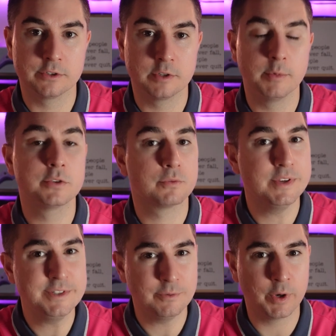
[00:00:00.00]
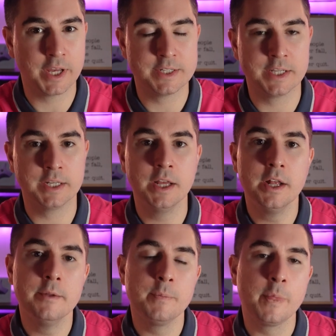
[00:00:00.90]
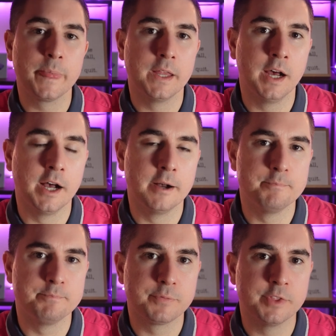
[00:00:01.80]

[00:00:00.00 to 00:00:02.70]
So the most recent one I did, um,